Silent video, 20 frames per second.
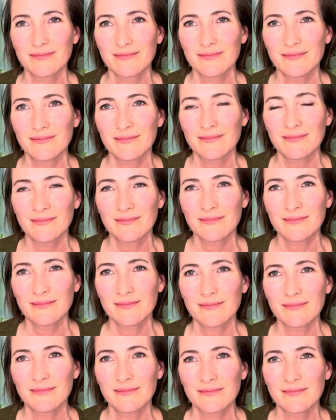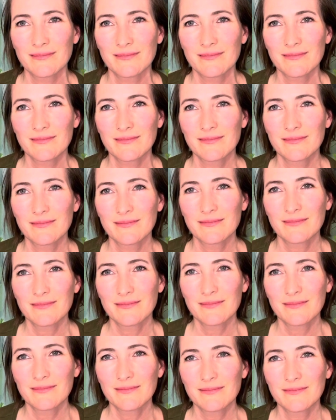Nothing is said.